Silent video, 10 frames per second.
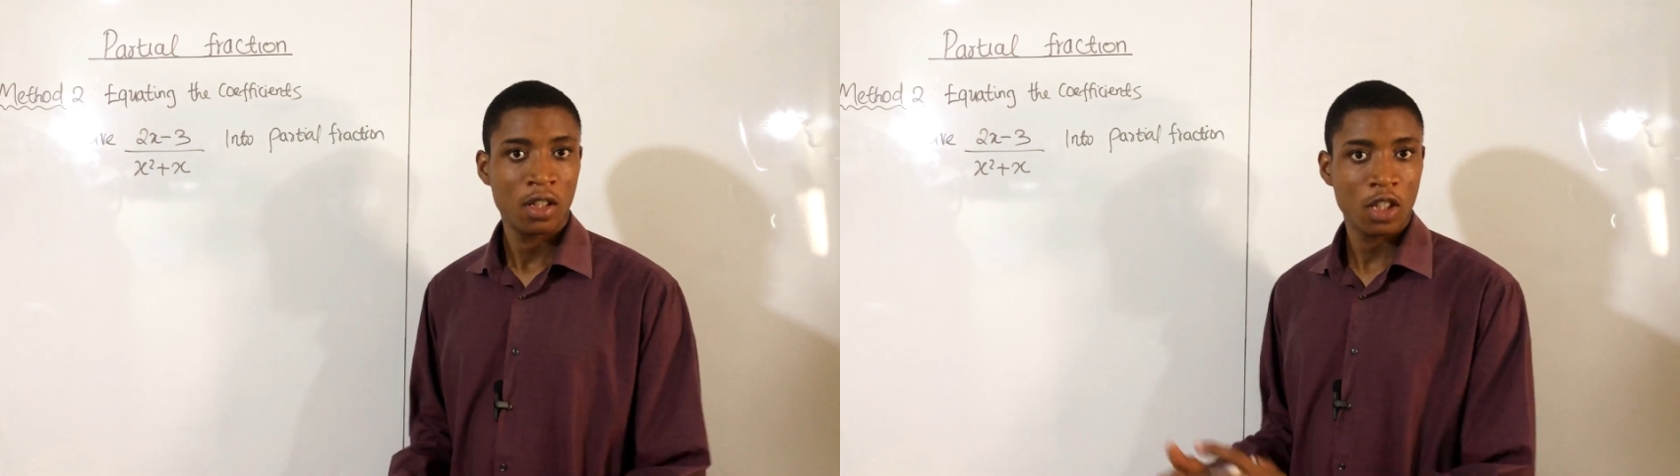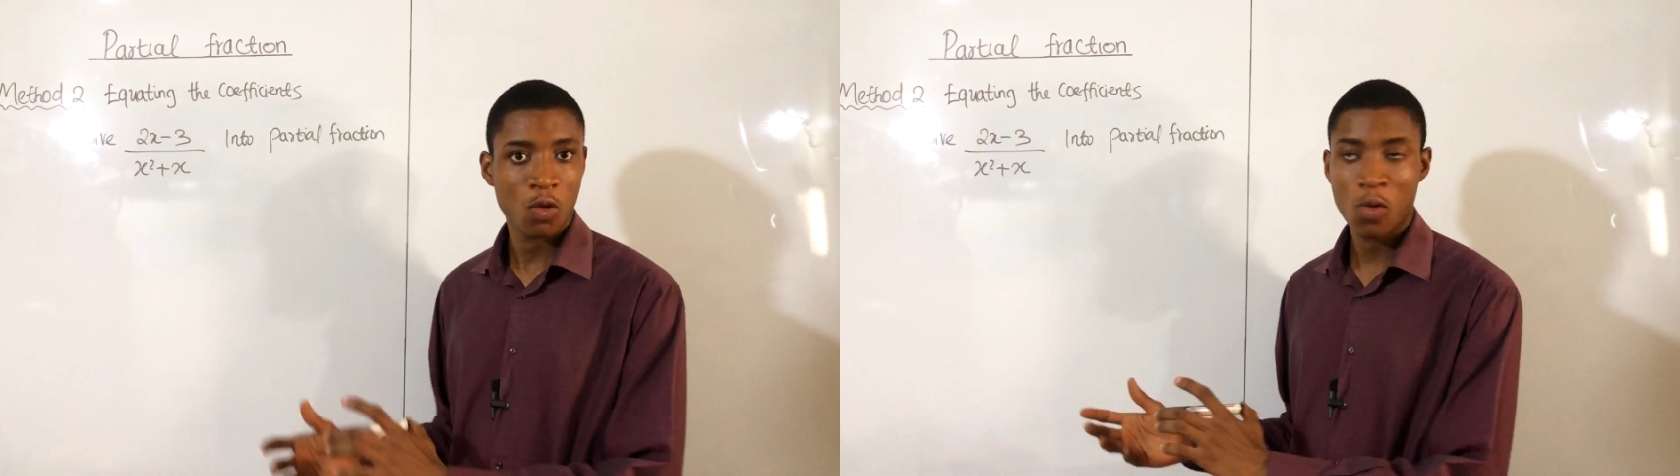
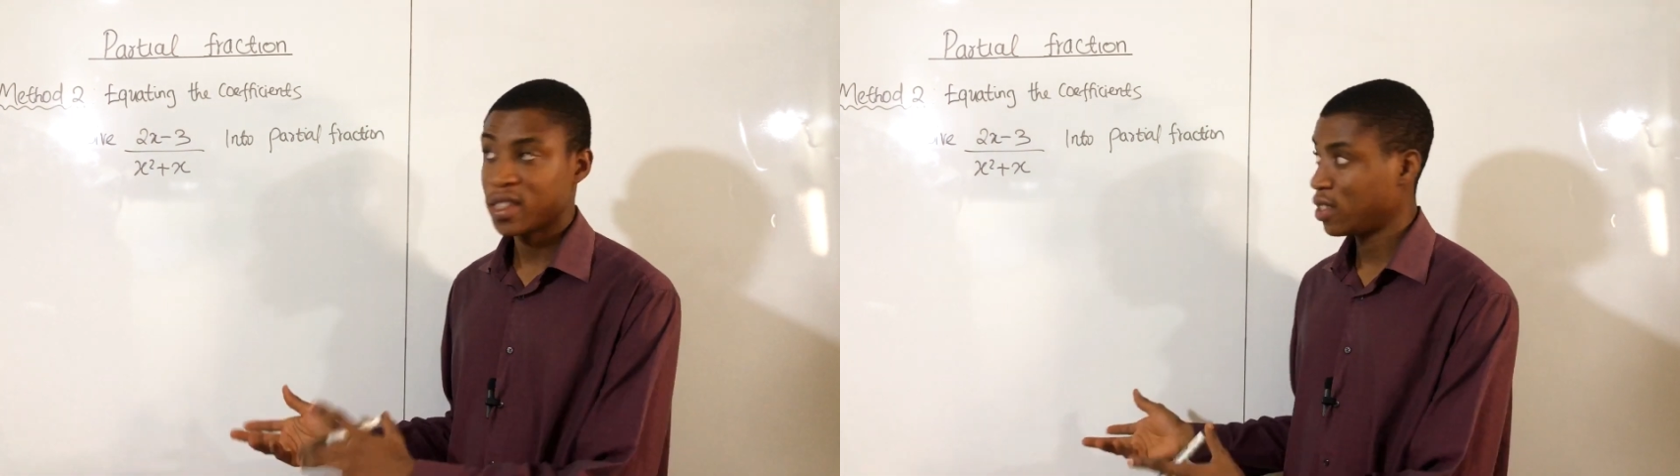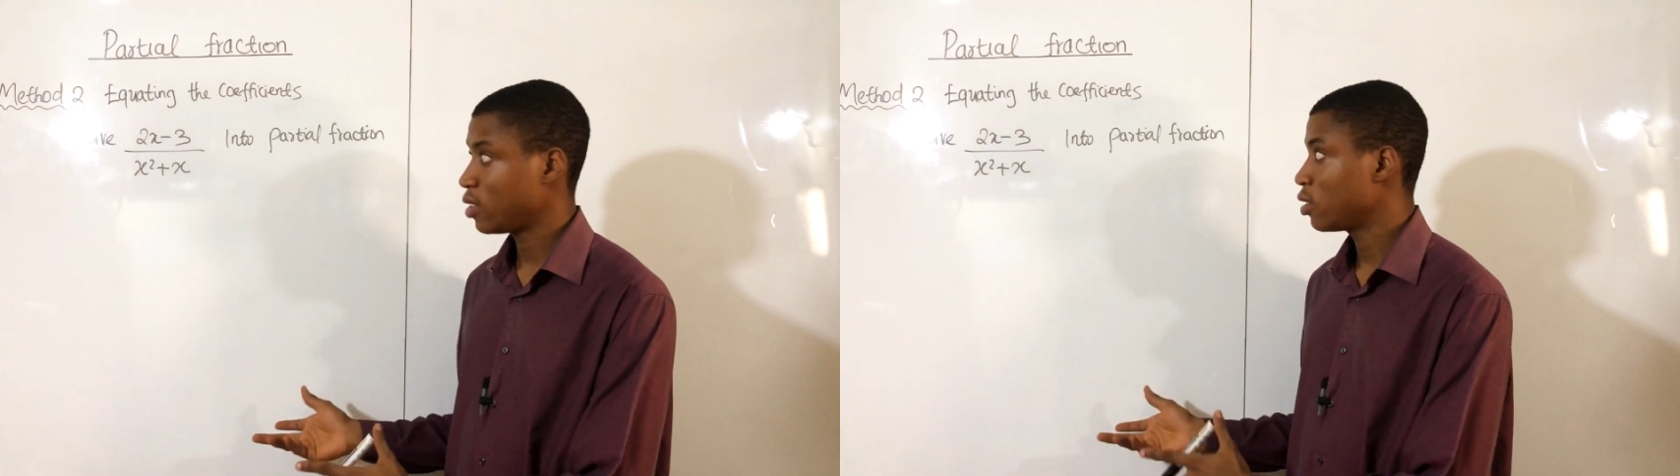
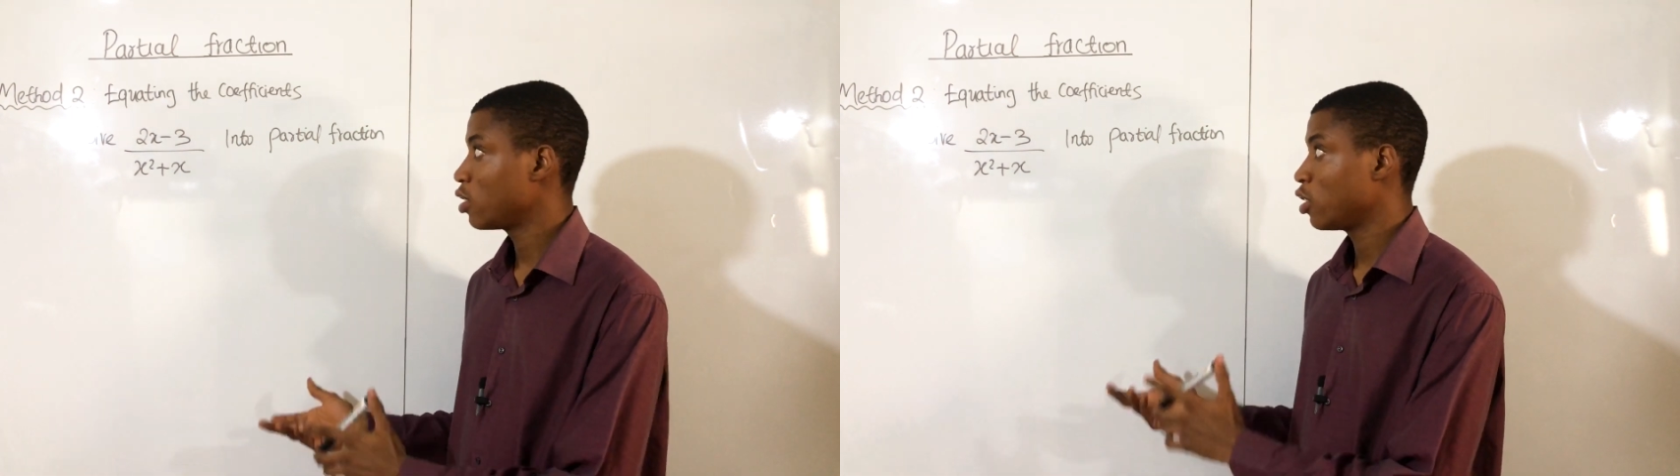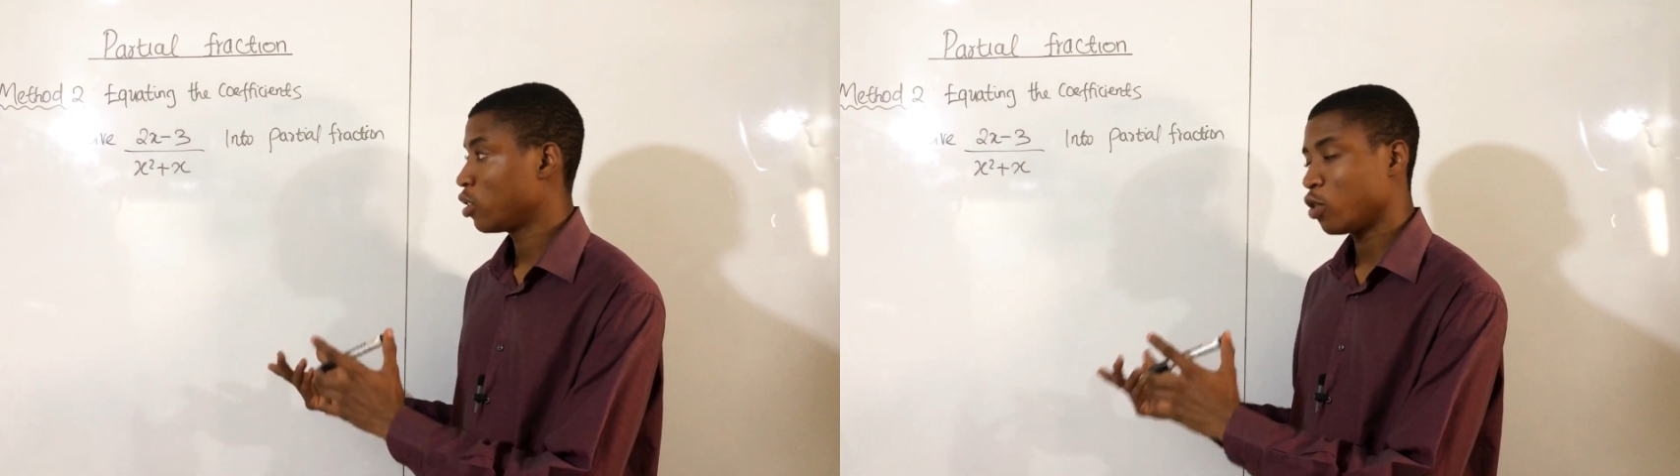equating
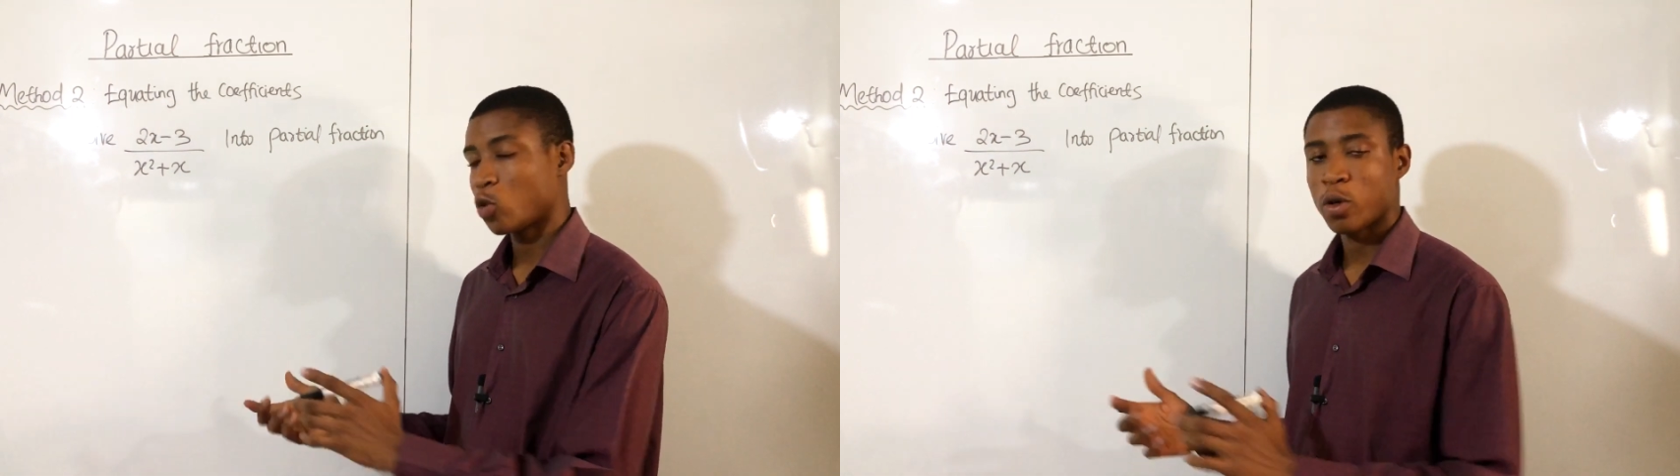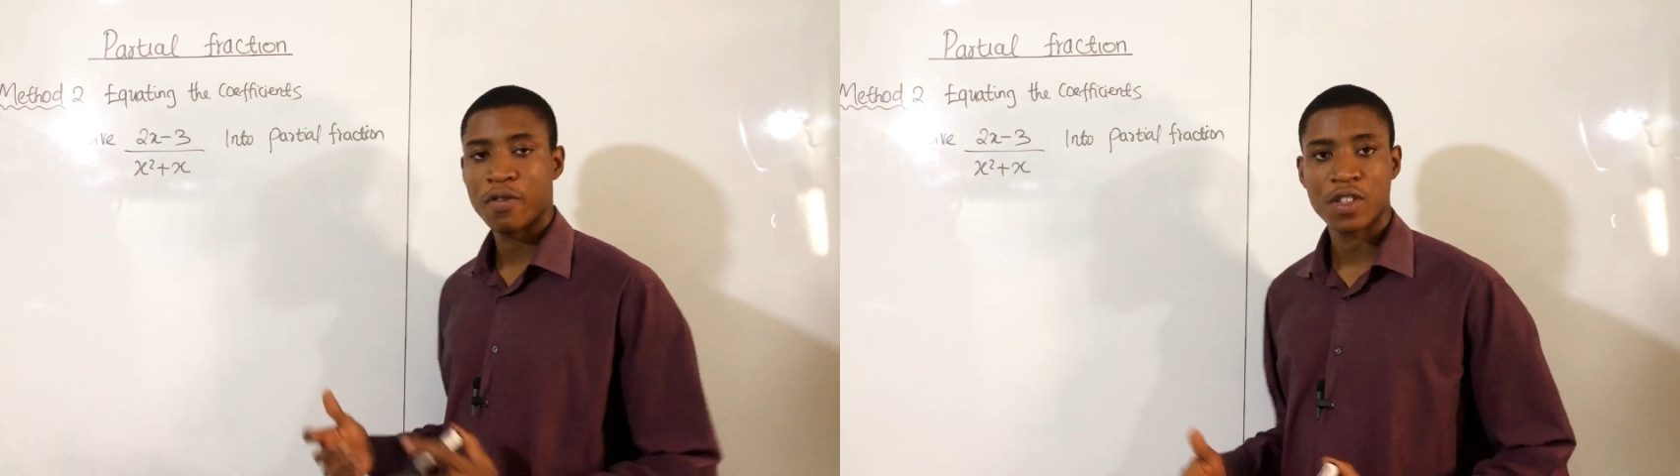the
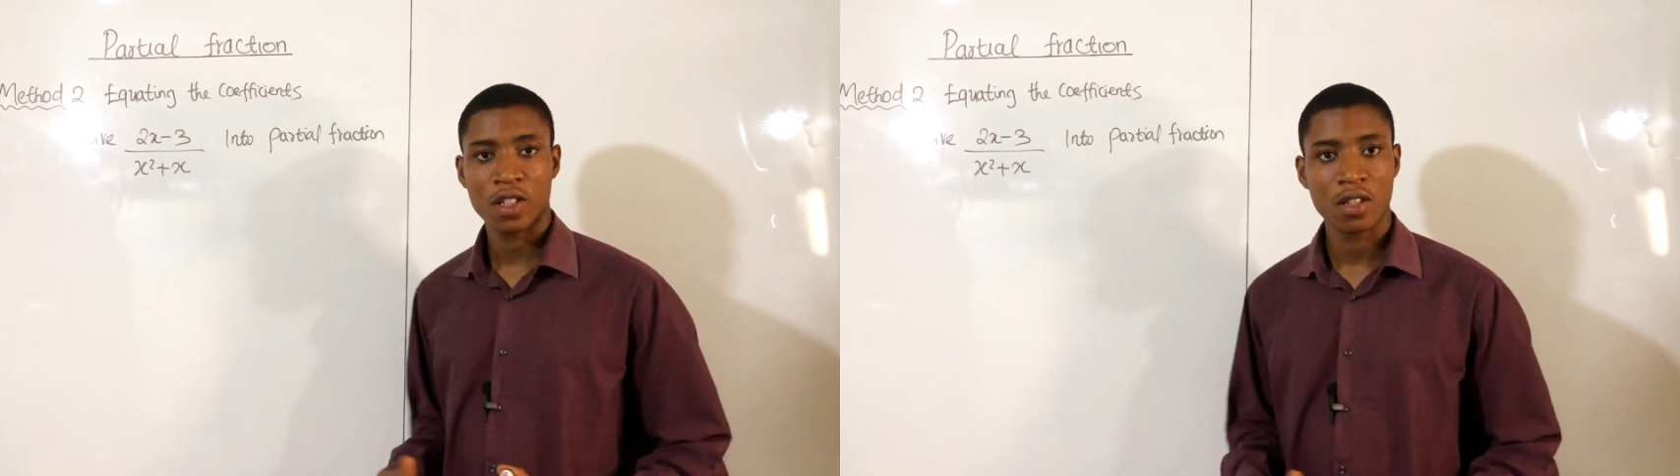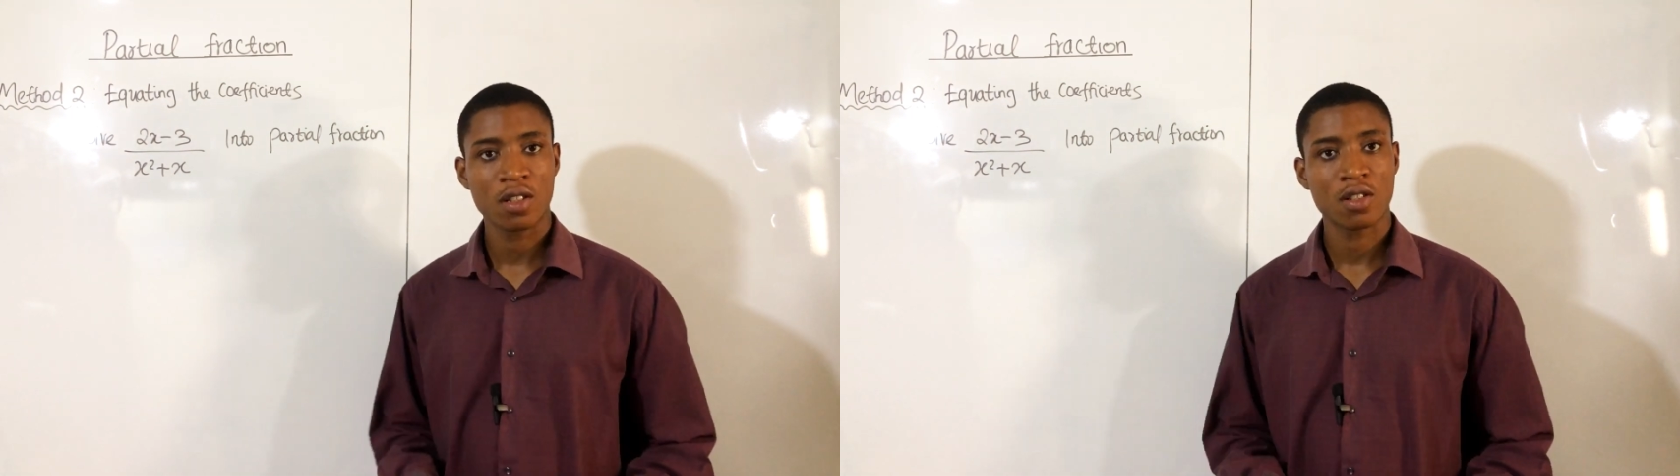
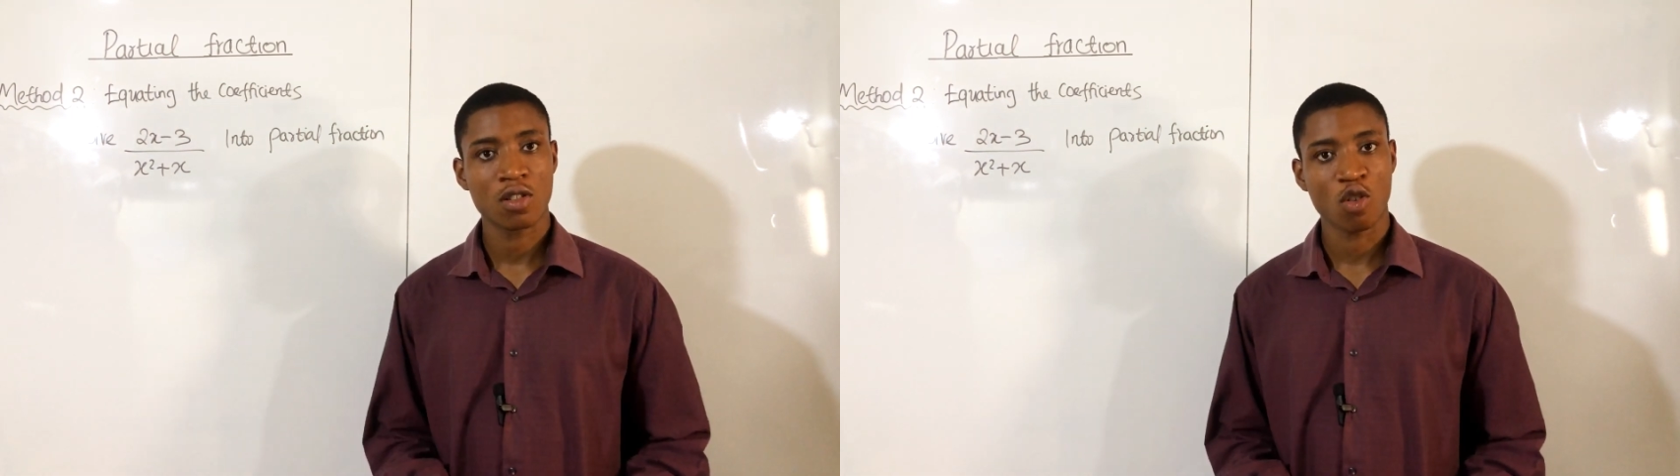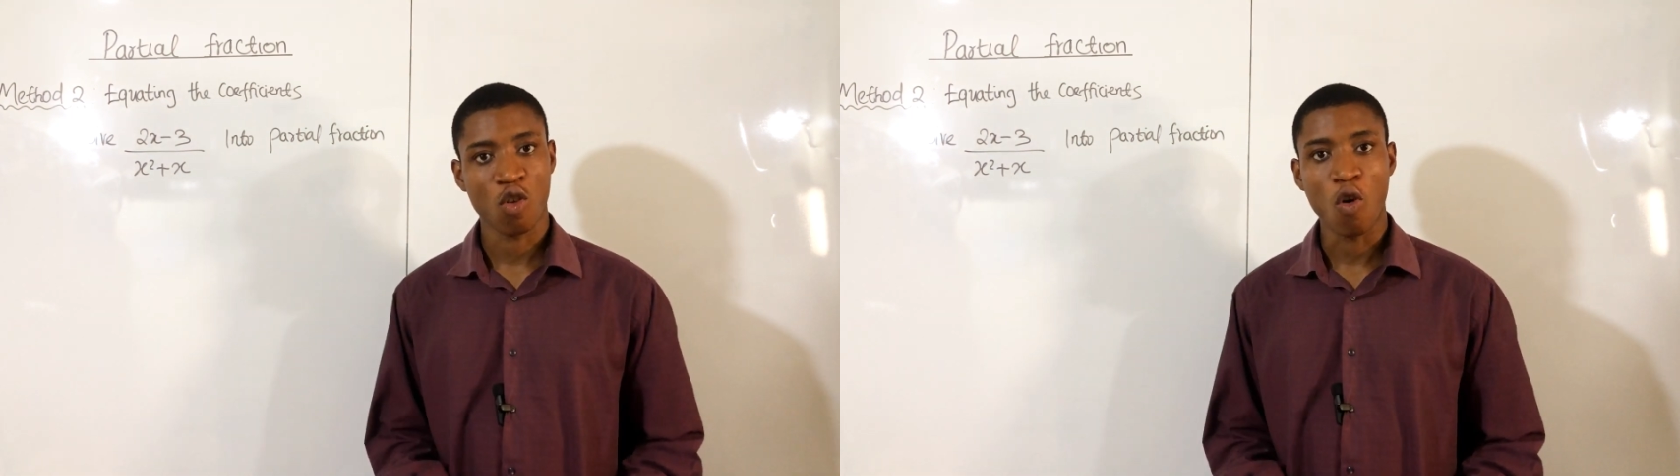coefficients